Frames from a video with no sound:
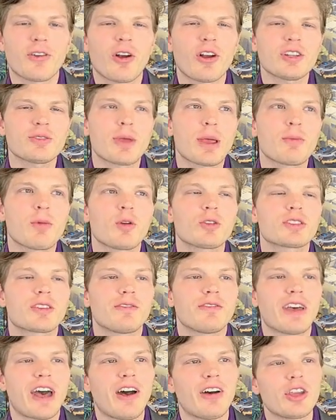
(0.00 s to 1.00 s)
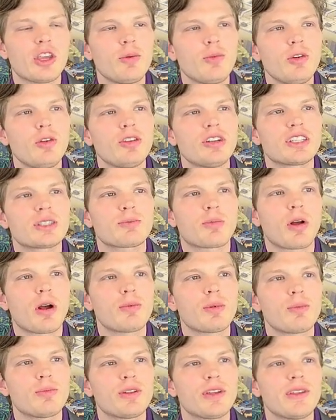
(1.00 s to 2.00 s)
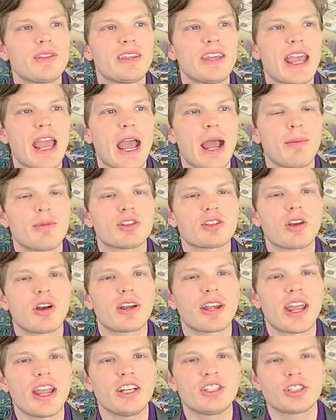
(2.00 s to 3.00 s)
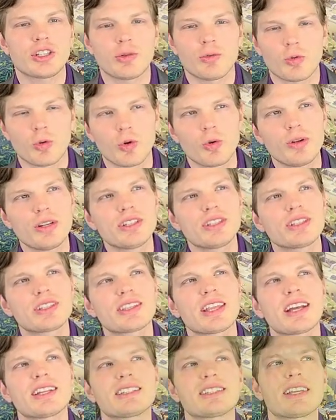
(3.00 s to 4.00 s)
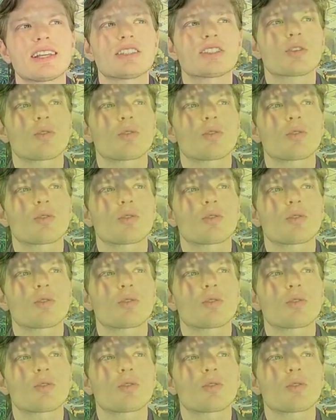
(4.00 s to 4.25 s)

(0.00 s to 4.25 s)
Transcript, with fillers: As far as my most valuable, it's probably the Amazon Ancient Ruins. That